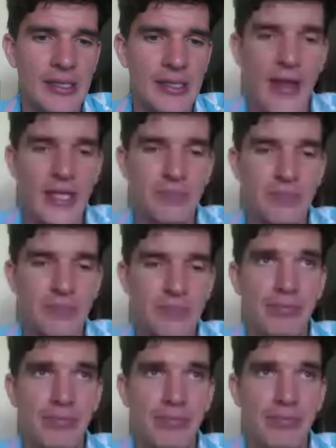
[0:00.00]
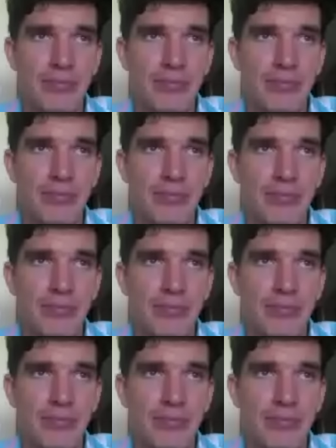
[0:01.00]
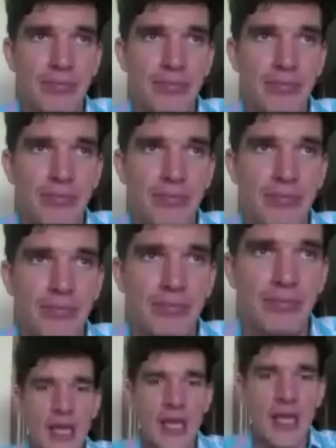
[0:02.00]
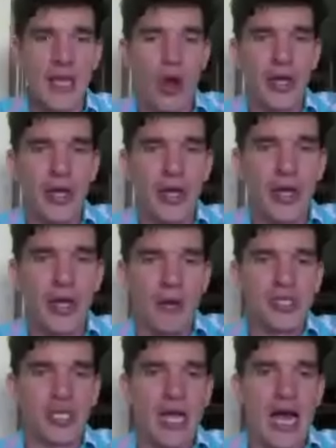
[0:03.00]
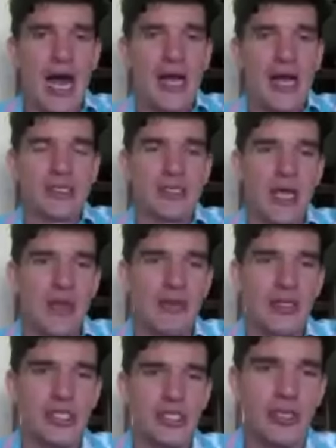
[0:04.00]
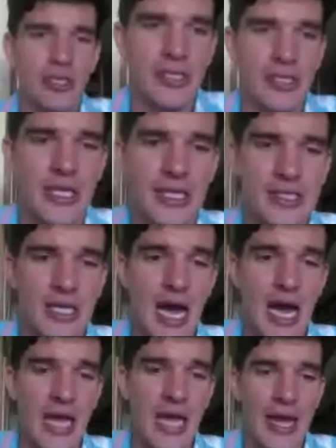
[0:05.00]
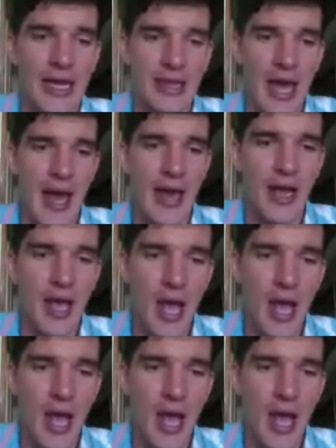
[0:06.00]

And that's pretty bleak. Usually they're leading or in the running for a bunch of guys. And, and this year it's, it's not like that.